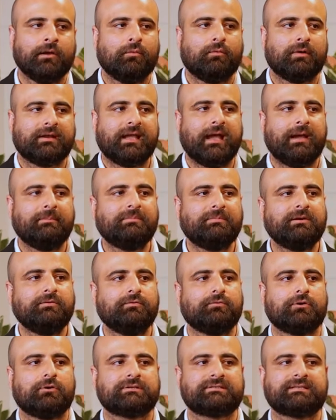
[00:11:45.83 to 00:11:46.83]
What happened
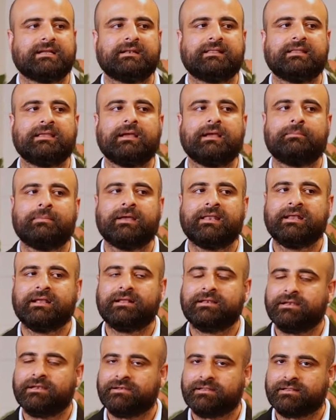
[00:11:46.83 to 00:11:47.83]
was that the
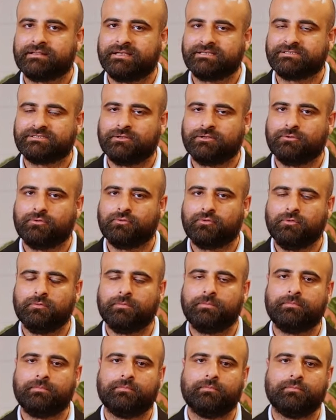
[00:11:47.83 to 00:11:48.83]
American International
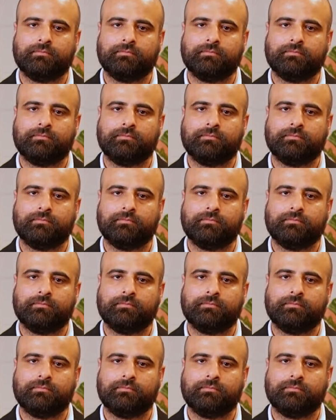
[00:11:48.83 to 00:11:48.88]
Group